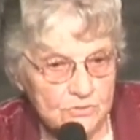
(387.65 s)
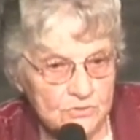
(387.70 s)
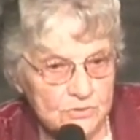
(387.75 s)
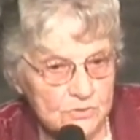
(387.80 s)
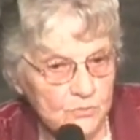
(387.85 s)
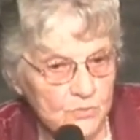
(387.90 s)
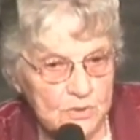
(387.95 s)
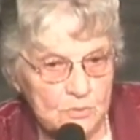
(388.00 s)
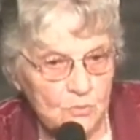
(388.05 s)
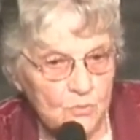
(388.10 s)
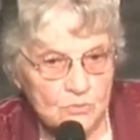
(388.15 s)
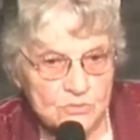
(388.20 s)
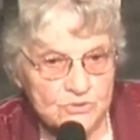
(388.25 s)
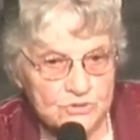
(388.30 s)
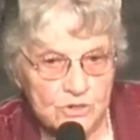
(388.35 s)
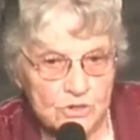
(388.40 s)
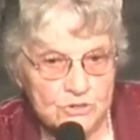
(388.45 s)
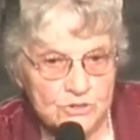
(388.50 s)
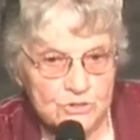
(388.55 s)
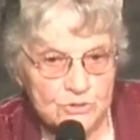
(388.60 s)
We won't
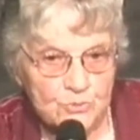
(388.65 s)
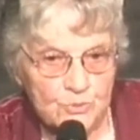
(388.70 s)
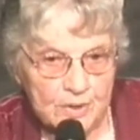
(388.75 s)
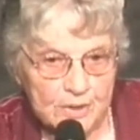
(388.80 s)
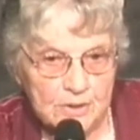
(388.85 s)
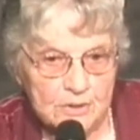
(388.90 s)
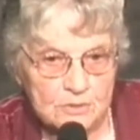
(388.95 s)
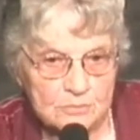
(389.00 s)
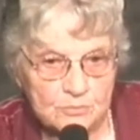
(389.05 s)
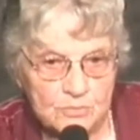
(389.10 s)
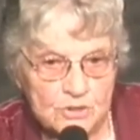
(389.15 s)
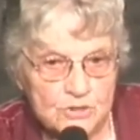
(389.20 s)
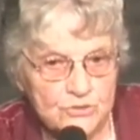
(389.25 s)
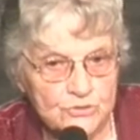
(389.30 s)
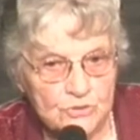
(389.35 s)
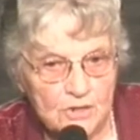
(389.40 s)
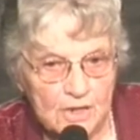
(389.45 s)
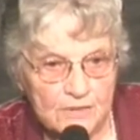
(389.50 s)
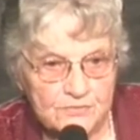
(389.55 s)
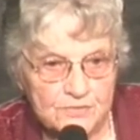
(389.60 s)
charge you rent, but you'll
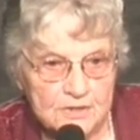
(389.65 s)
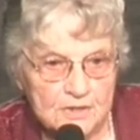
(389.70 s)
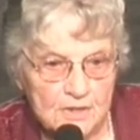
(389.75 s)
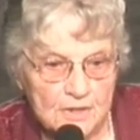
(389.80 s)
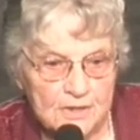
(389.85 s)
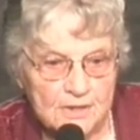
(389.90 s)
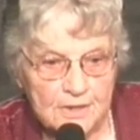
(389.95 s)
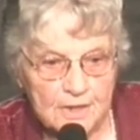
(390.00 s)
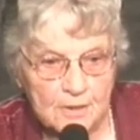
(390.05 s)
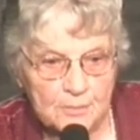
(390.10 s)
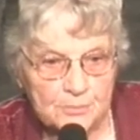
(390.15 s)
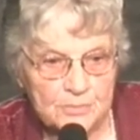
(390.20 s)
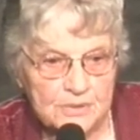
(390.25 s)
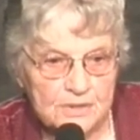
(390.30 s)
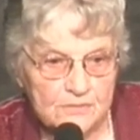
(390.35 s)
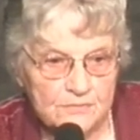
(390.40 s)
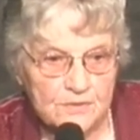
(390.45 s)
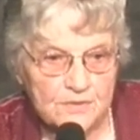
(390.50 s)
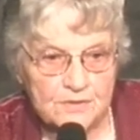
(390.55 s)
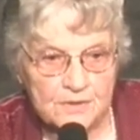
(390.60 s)
have to clean up and
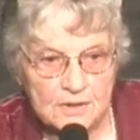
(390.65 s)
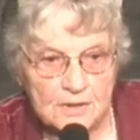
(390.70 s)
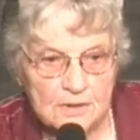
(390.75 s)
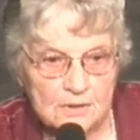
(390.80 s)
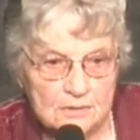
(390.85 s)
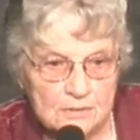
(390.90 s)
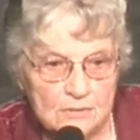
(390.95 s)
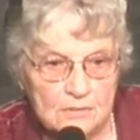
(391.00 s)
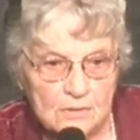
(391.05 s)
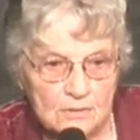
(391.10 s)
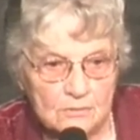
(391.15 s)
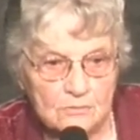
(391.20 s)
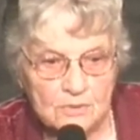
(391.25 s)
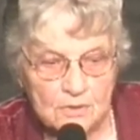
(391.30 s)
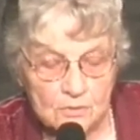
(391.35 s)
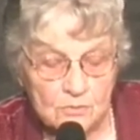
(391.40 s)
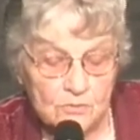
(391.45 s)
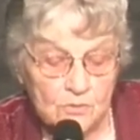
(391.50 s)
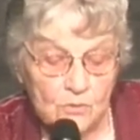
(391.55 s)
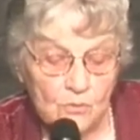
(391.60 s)
everything." And uh, it was
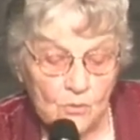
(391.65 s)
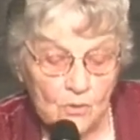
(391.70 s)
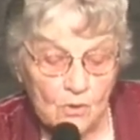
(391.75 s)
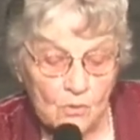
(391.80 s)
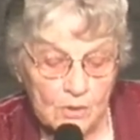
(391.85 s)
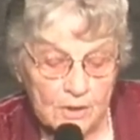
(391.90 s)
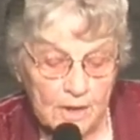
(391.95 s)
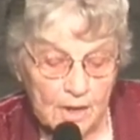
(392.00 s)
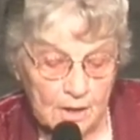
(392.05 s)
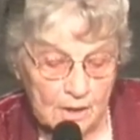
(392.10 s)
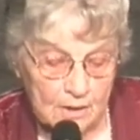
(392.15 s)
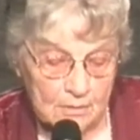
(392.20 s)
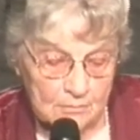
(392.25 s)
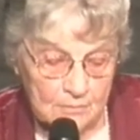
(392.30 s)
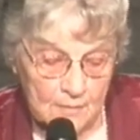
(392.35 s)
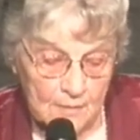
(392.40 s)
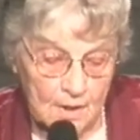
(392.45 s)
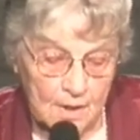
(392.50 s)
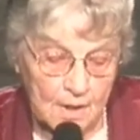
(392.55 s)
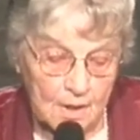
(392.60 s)
like, oh, okay.
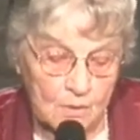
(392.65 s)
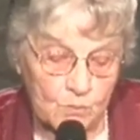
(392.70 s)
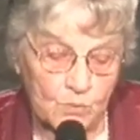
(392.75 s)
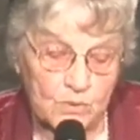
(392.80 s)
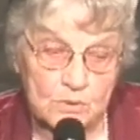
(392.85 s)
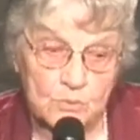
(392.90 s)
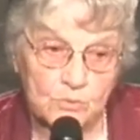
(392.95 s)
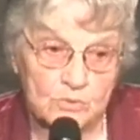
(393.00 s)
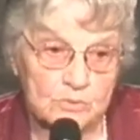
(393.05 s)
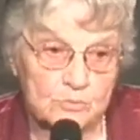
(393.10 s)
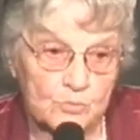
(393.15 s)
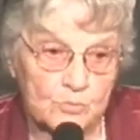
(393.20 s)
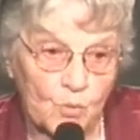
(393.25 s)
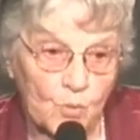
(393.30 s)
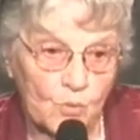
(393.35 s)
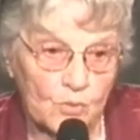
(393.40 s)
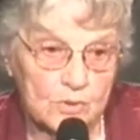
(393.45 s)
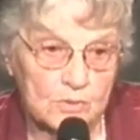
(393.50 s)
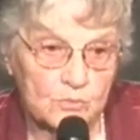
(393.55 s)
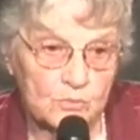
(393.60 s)
We weren't born
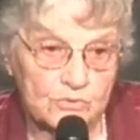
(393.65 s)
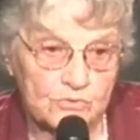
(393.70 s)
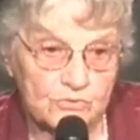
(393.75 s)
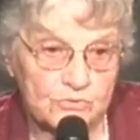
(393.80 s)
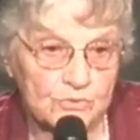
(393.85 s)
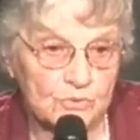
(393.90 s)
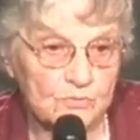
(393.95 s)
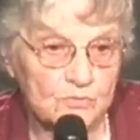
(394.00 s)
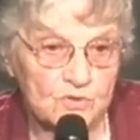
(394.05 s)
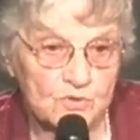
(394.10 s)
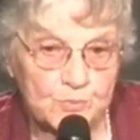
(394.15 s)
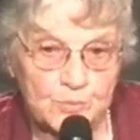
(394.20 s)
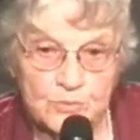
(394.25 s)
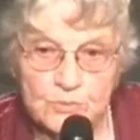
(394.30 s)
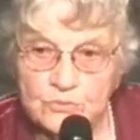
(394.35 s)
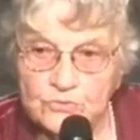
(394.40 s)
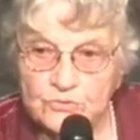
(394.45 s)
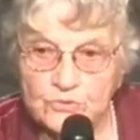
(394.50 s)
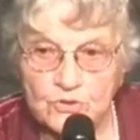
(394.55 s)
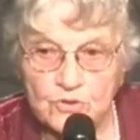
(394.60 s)
with silver spoons
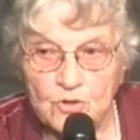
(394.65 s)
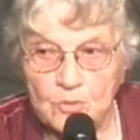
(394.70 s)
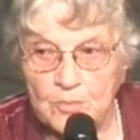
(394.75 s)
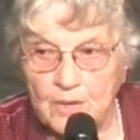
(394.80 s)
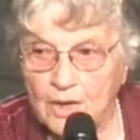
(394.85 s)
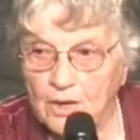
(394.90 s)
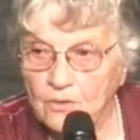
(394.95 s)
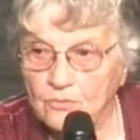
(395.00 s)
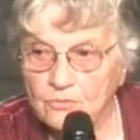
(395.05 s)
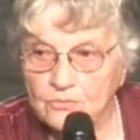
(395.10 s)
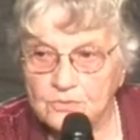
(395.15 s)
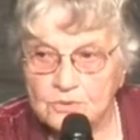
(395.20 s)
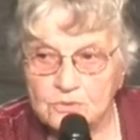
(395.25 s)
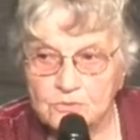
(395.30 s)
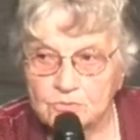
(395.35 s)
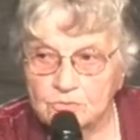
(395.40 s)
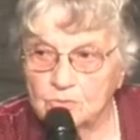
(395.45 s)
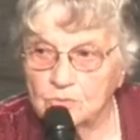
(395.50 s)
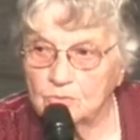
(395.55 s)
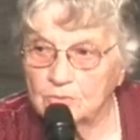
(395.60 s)
in our mouth, and
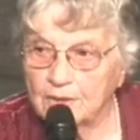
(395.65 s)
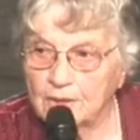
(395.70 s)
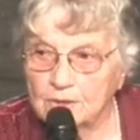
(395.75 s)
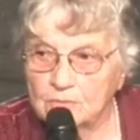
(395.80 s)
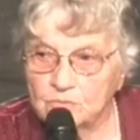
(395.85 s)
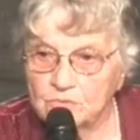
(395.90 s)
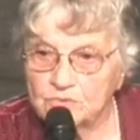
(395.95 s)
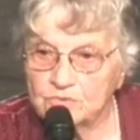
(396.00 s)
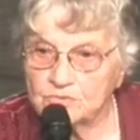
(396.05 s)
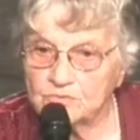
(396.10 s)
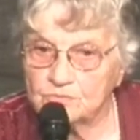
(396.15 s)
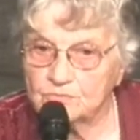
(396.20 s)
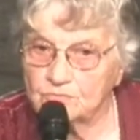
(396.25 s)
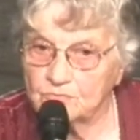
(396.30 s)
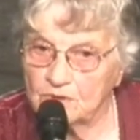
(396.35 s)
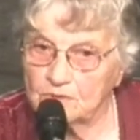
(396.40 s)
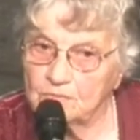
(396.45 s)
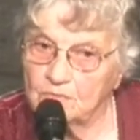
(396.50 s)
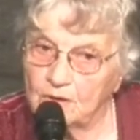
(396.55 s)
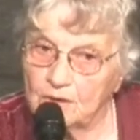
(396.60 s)
so that was that
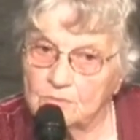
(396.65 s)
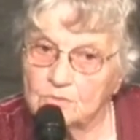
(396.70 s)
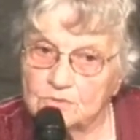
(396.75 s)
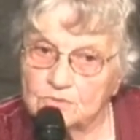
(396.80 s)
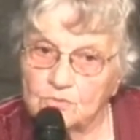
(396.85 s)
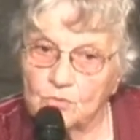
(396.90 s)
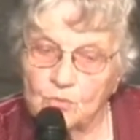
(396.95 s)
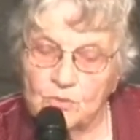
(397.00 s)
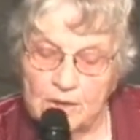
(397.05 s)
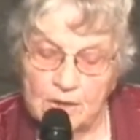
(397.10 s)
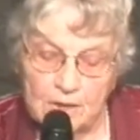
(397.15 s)
was okay.